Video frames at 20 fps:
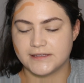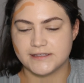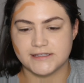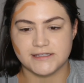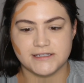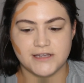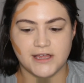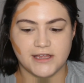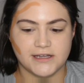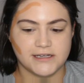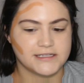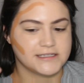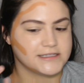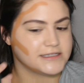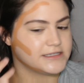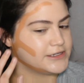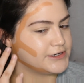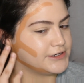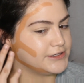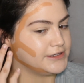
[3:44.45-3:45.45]
It's not
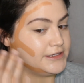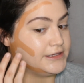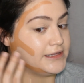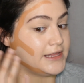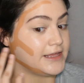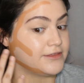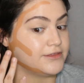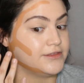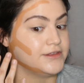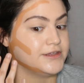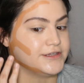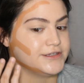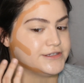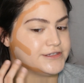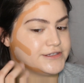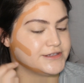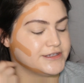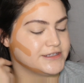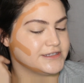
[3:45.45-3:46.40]
necessarily like this.